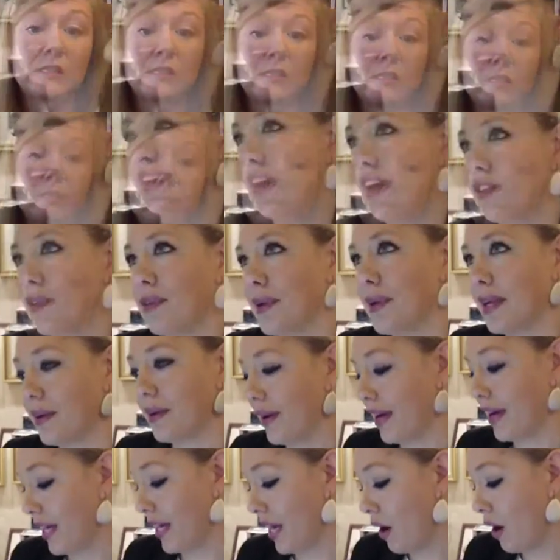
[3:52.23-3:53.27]
And everybody
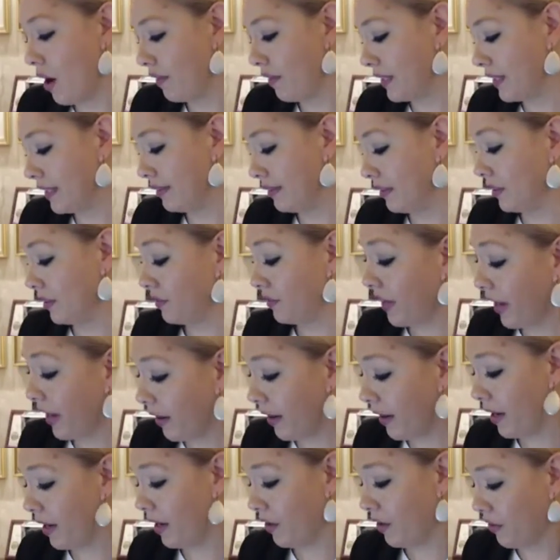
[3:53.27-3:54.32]
right now obviously is
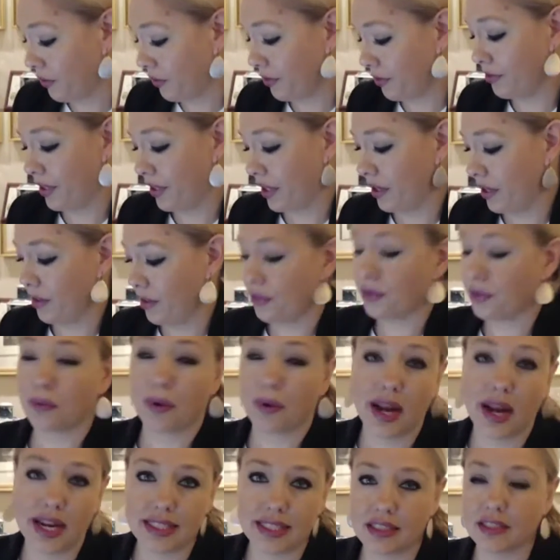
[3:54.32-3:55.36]
very interested in the
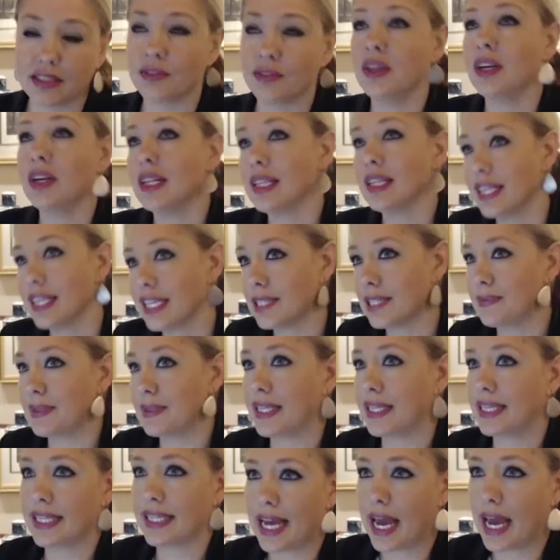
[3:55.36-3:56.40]
rights of
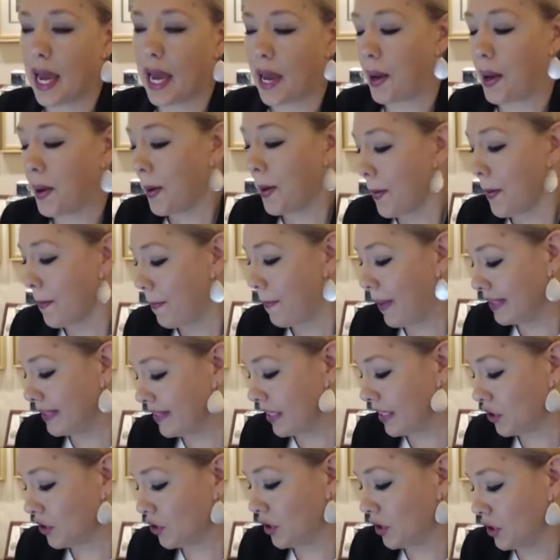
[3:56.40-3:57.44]
lesbian, gay,
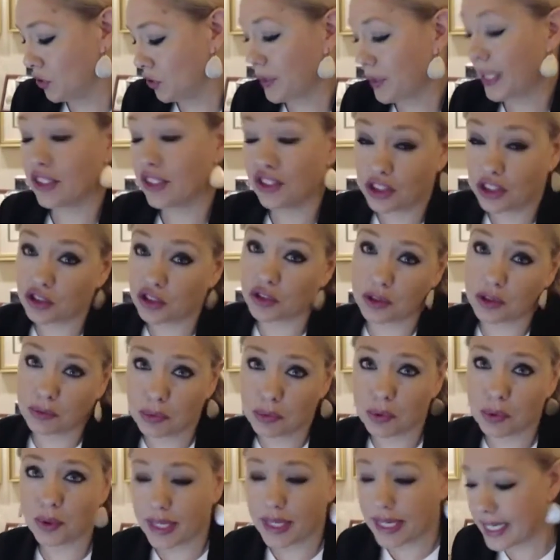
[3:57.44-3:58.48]
bisexual, and transgender
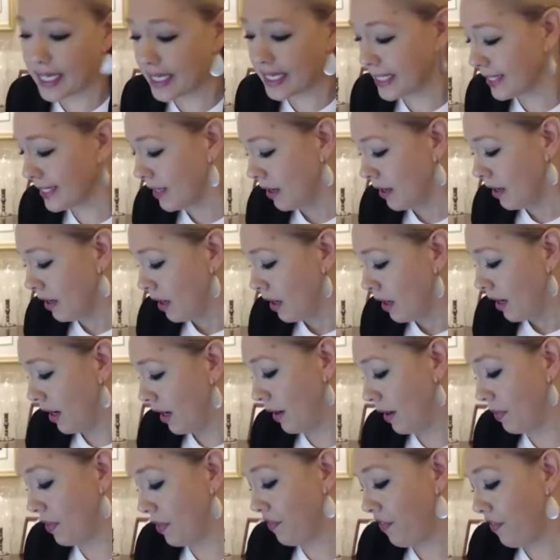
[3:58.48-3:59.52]
employees.
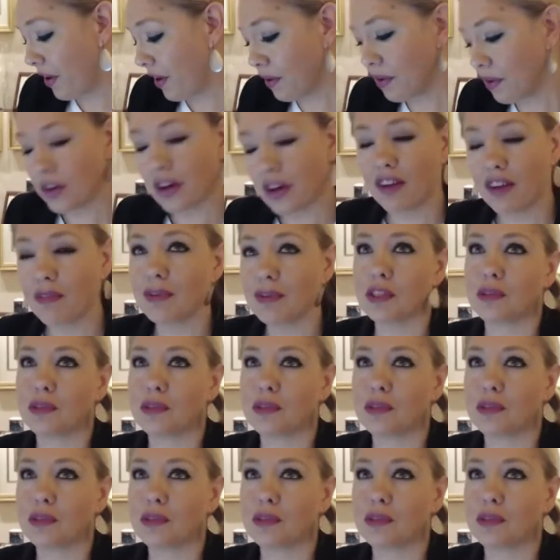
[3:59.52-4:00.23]
The federal government's